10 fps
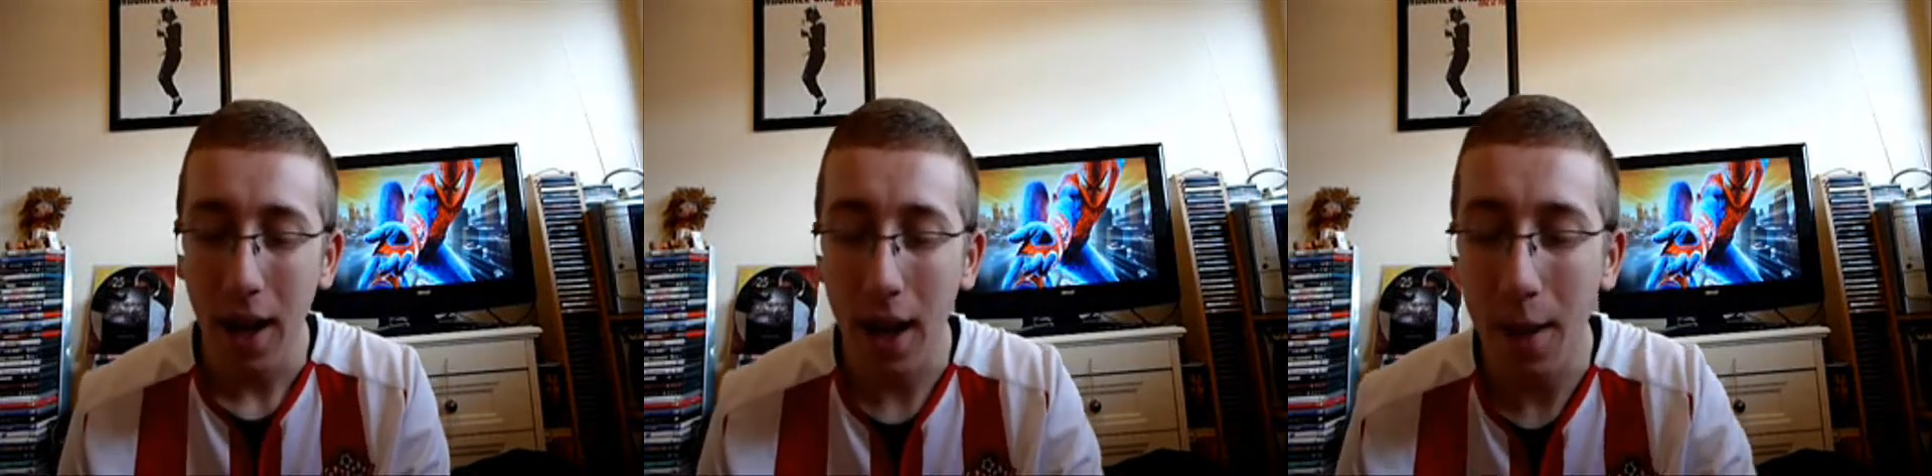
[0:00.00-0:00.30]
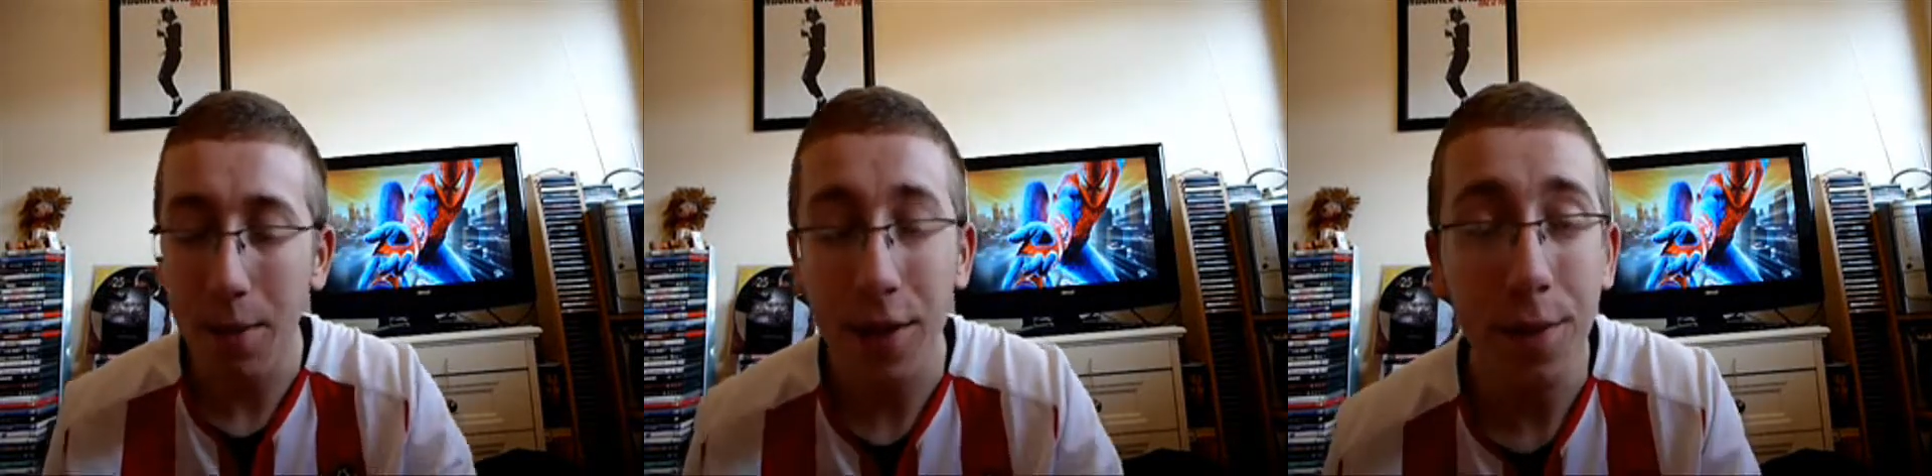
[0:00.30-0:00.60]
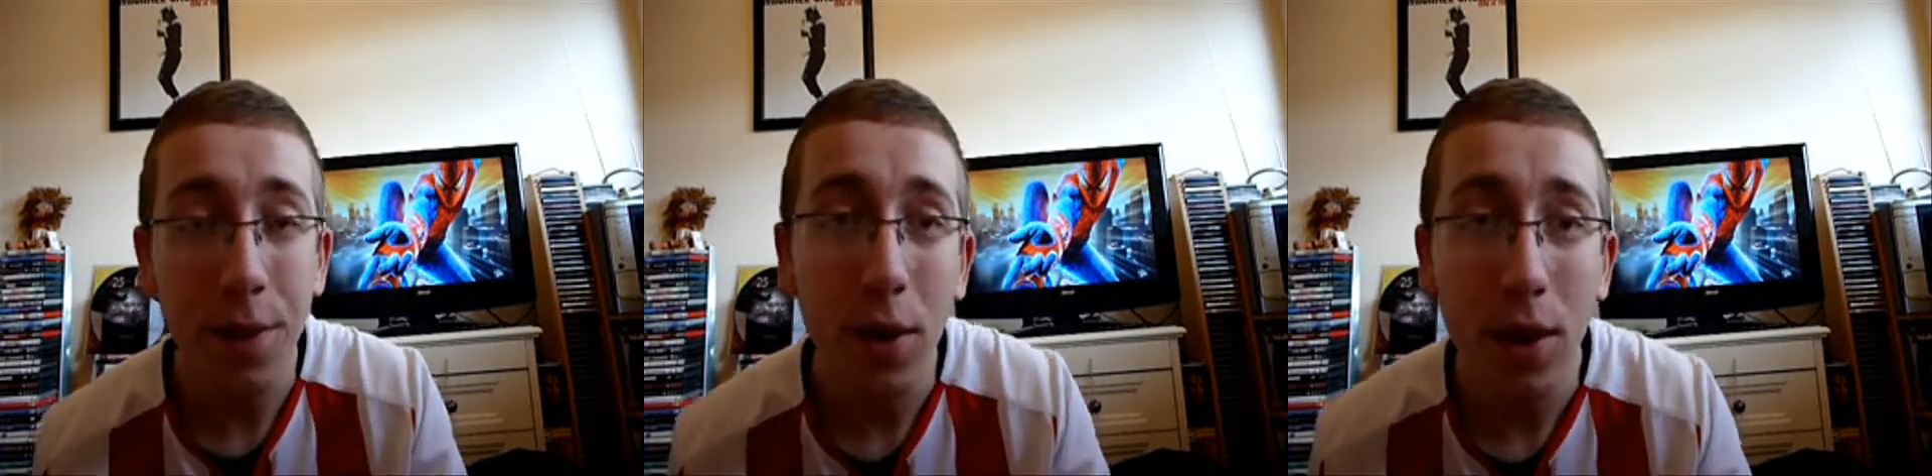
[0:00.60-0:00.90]
There's a
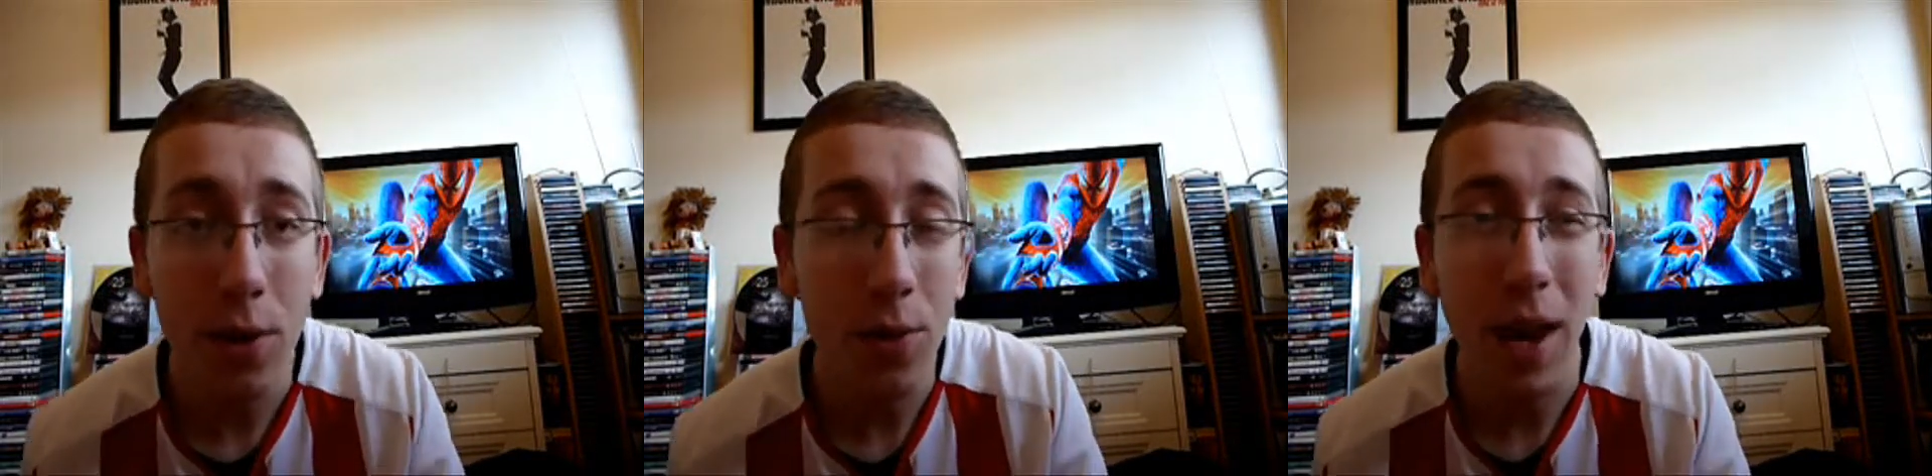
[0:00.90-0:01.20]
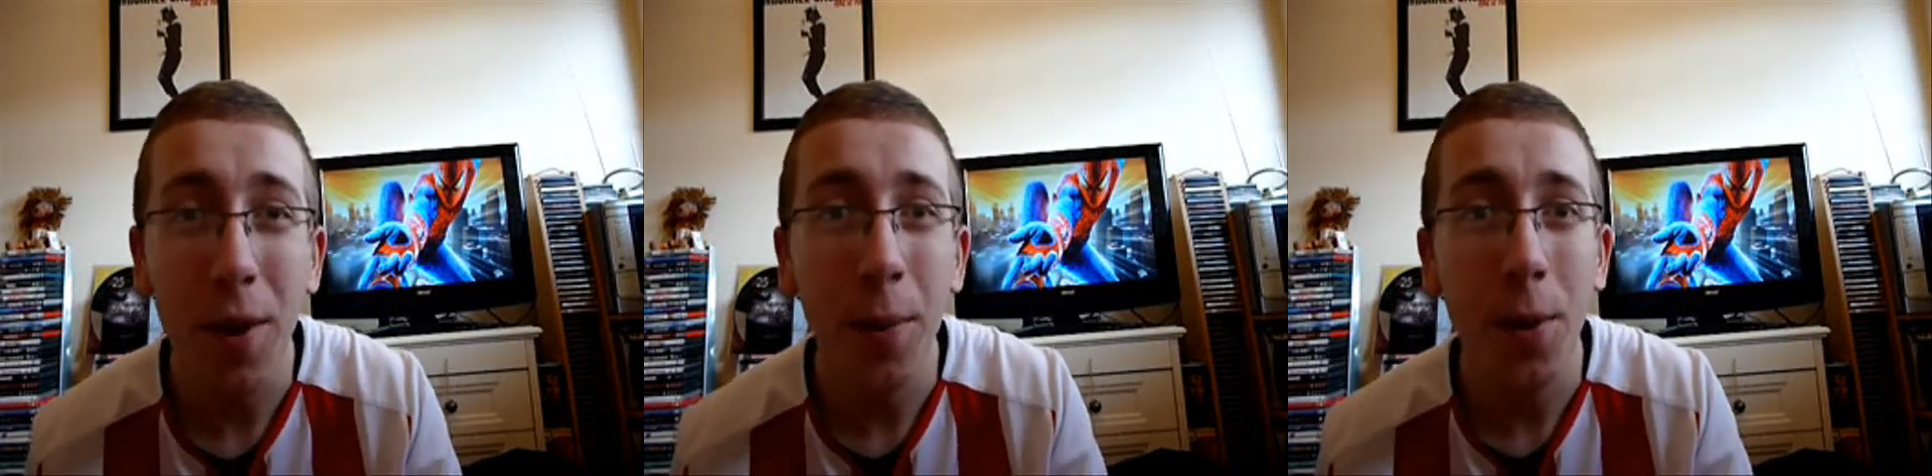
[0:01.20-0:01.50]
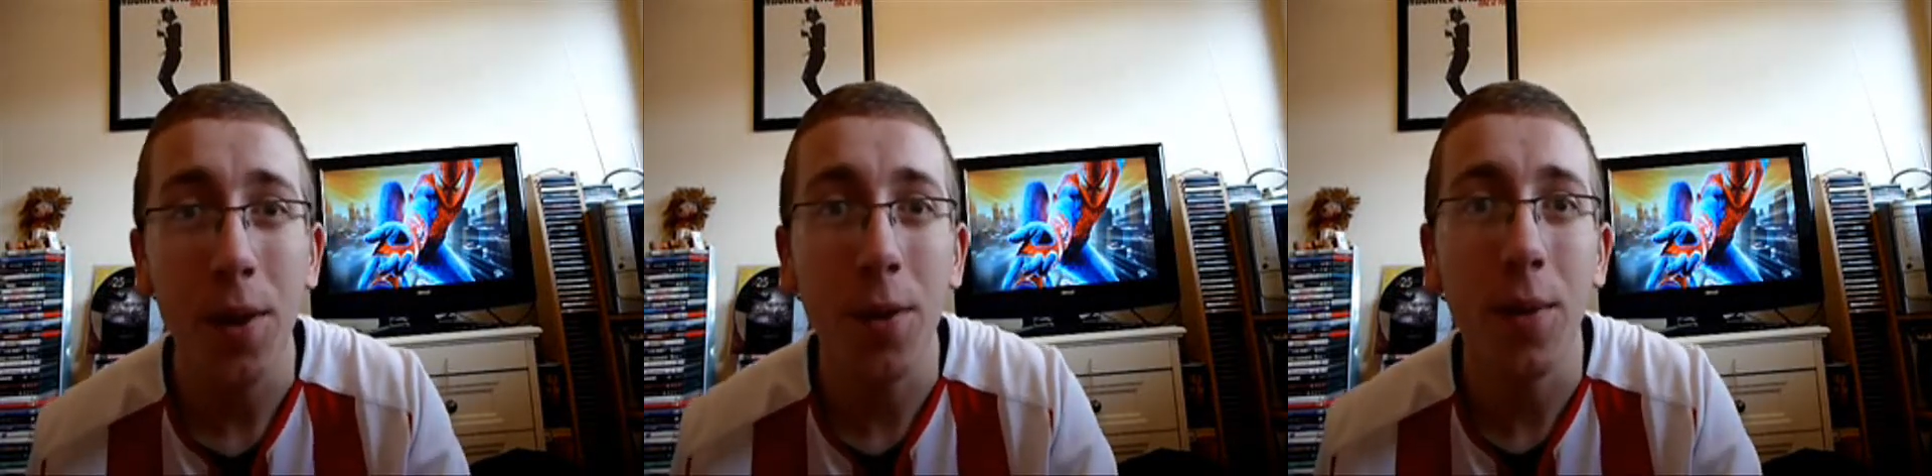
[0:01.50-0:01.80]
few little down
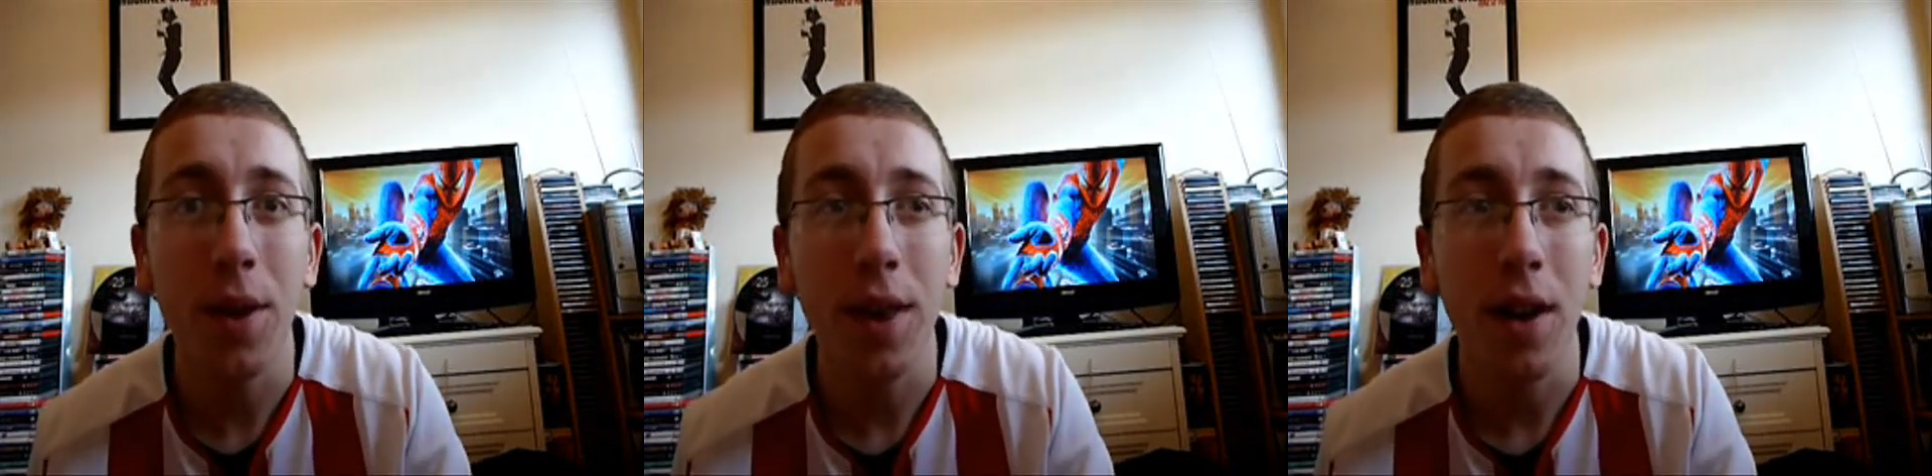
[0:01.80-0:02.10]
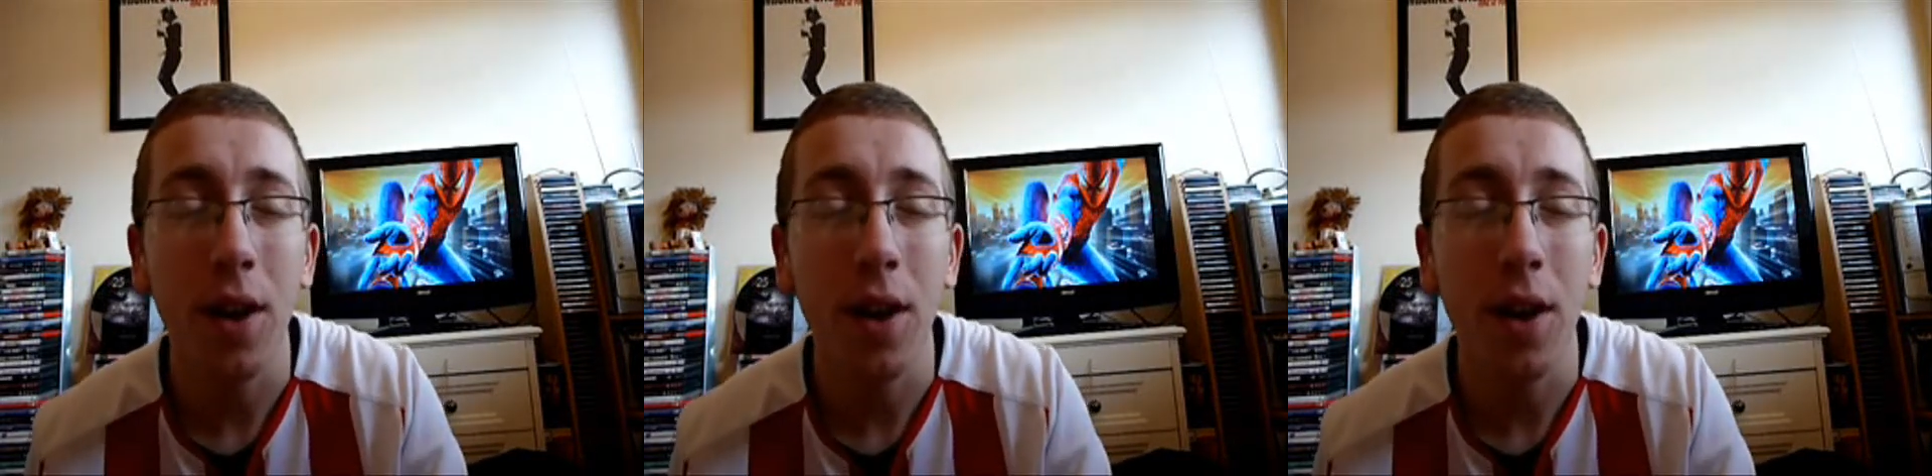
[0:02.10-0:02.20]
points with it that